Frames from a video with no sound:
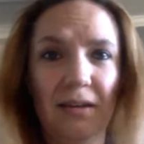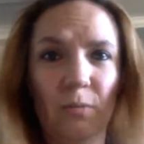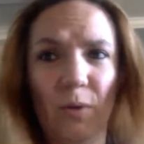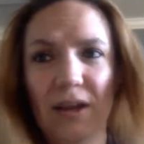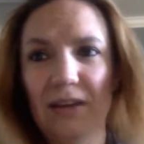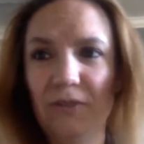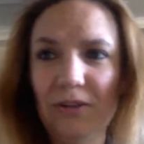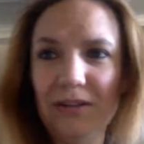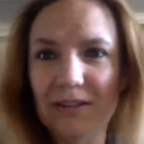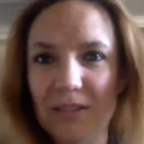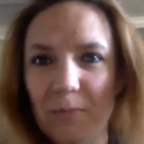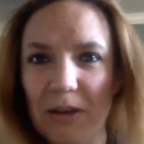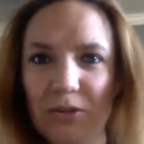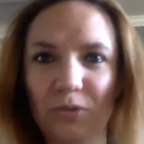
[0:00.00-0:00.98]
Wayne, if you did
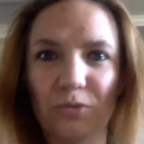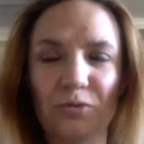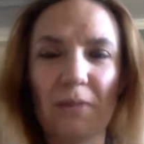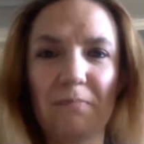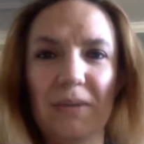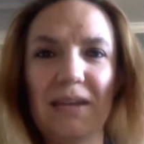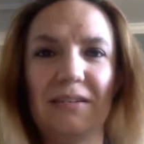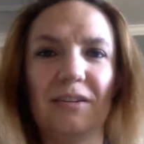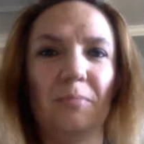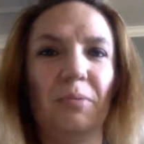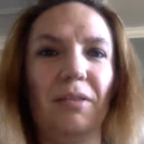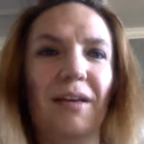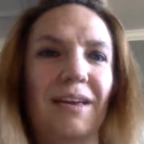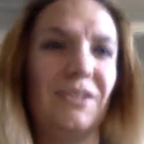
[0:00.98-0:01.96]
a special drum beat in a
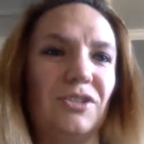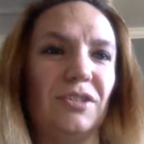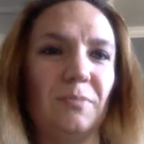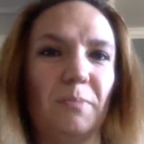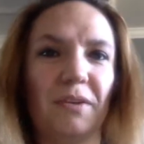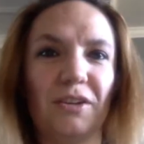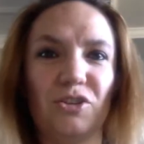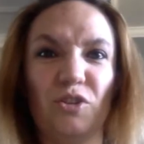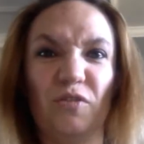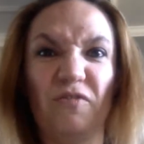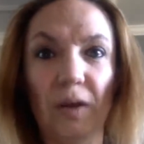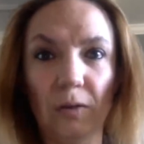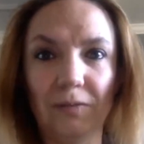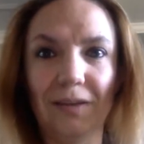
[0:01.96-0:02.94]
place just because you
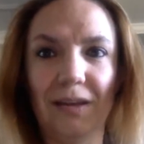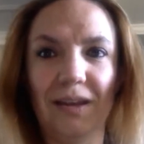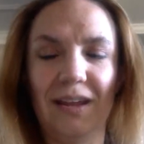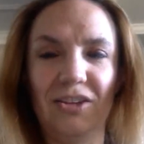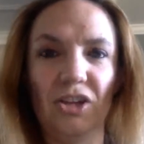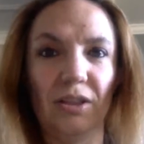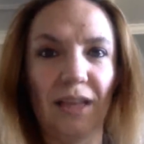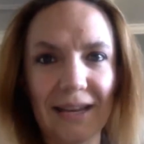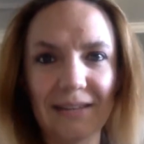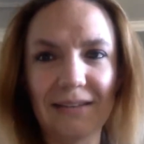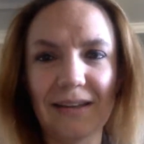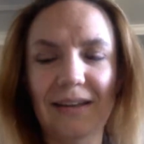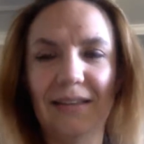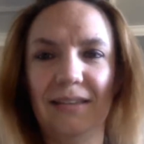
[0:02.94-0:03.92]
felt it and you
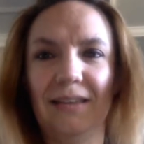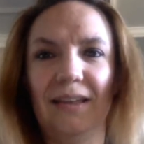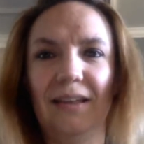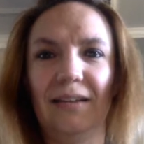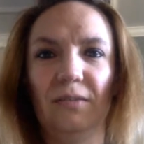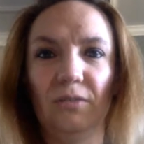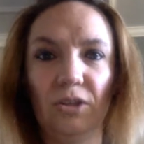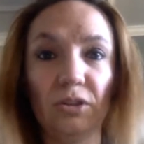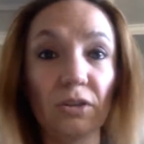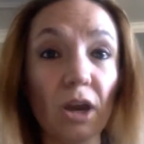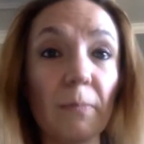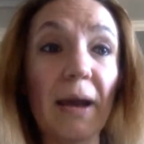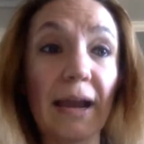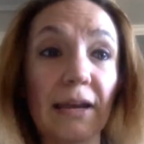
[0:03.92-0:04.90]
liked it, then you
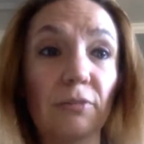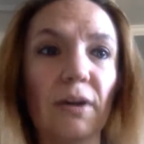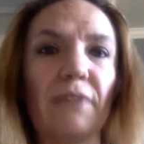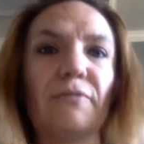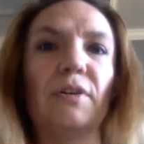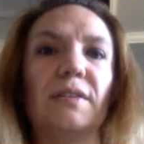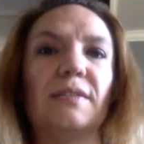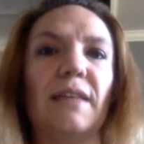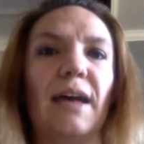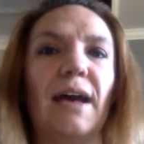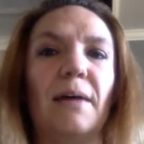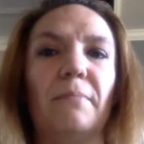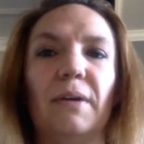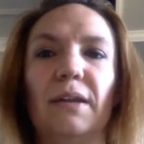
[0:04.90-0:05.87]
go back and reference
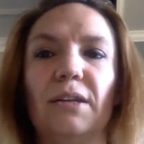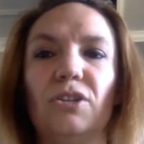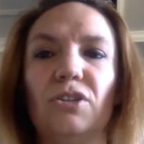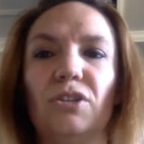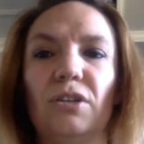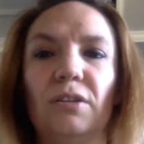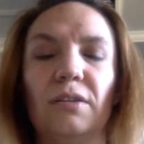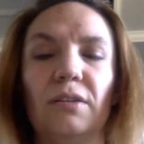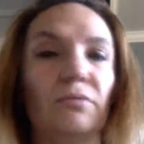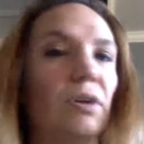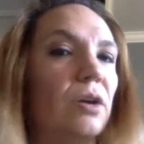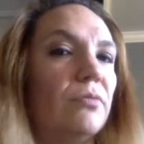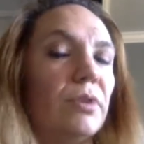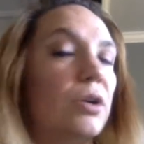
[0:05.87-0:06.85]
that. But it shouldn't. The
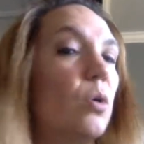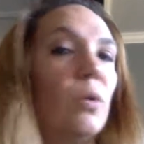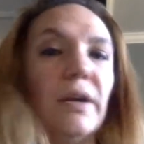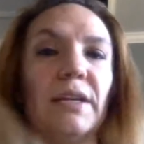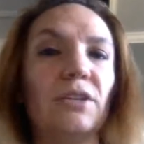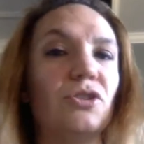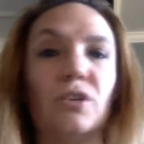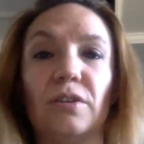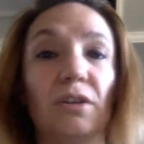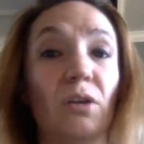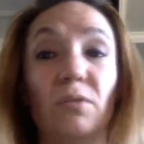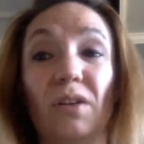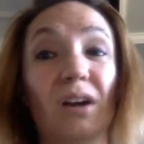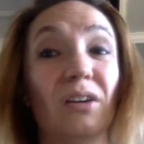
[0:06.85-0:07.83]
recordings should
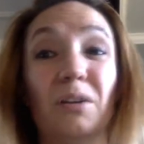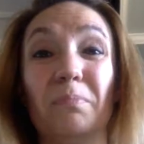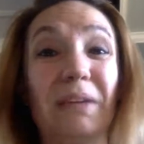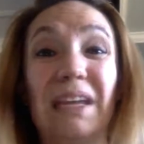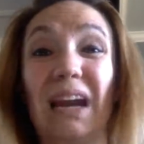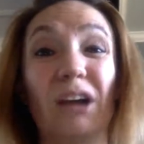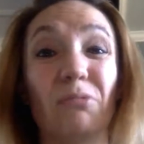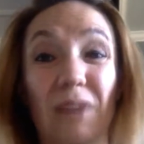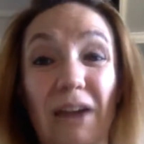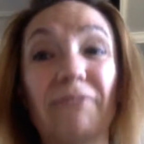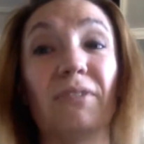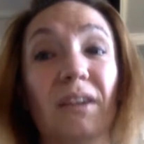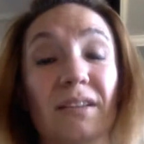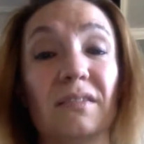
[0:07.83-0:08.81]
no longer be our
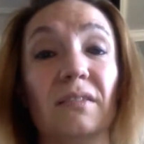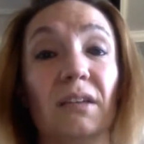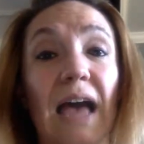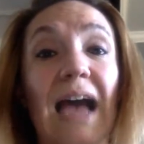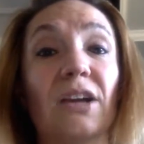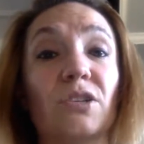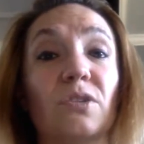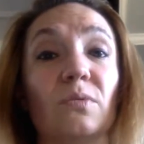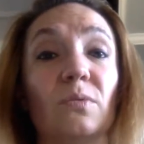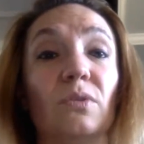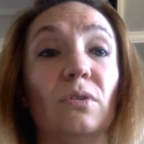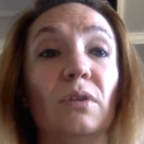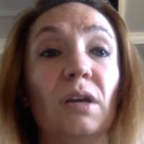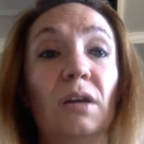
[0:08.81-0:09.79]
reference. The
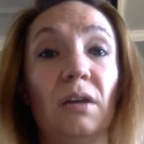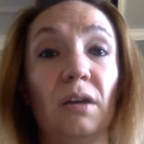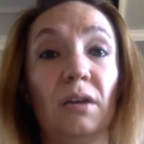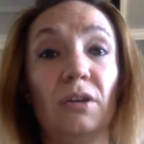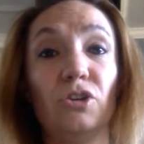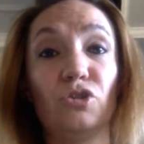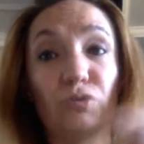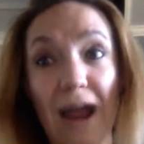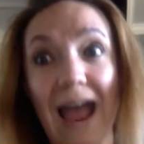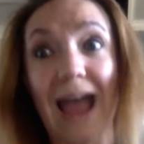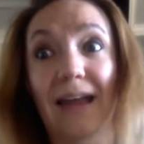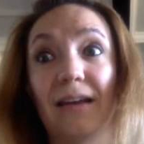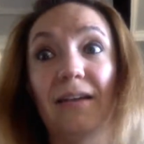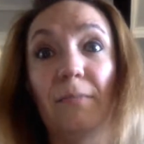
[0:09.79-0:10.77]
actual
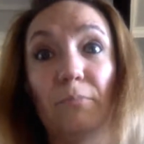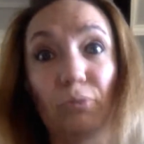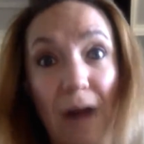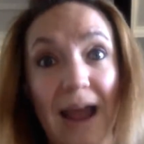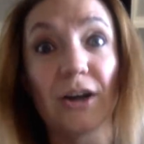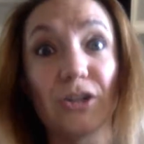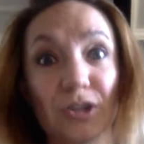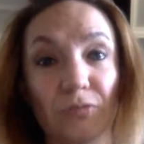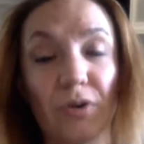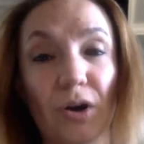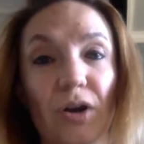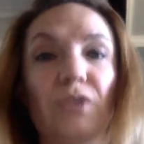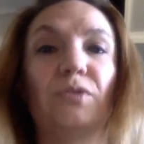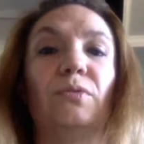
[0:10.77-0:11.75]
track prior to
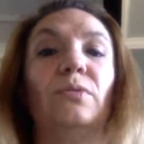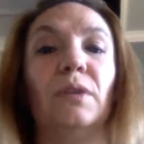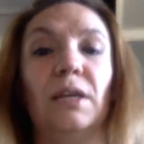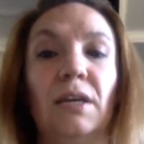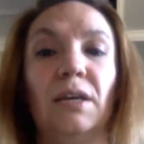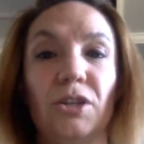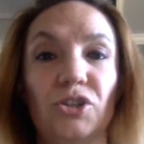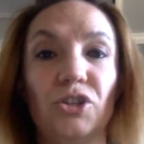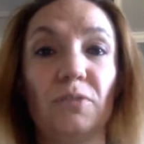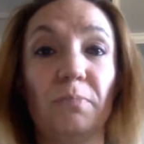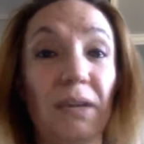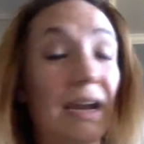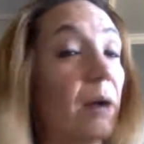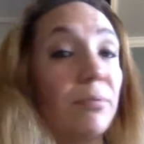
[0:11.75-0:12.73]
rehearsal should
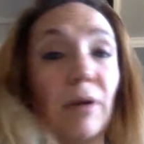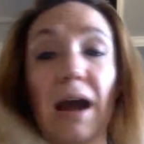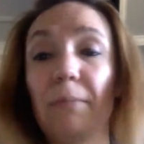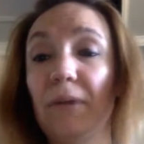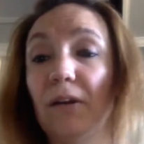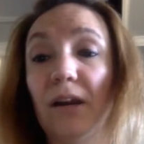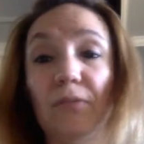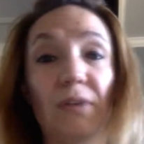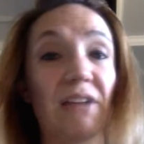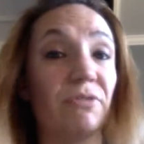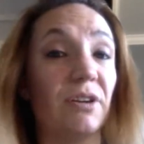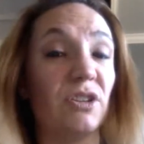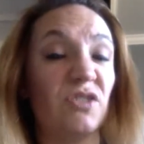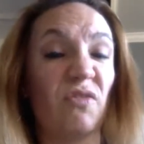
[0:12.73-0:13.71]
be our primary
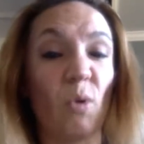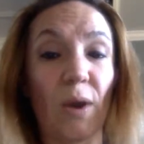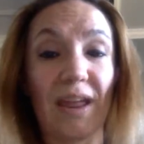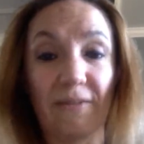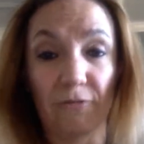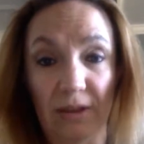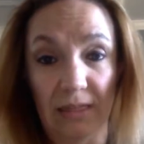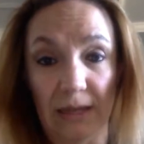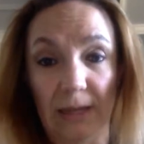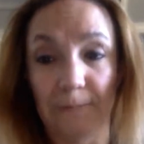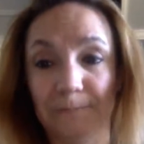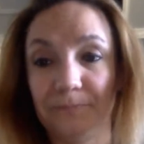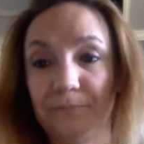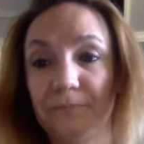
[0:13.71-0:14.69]
reference for everything.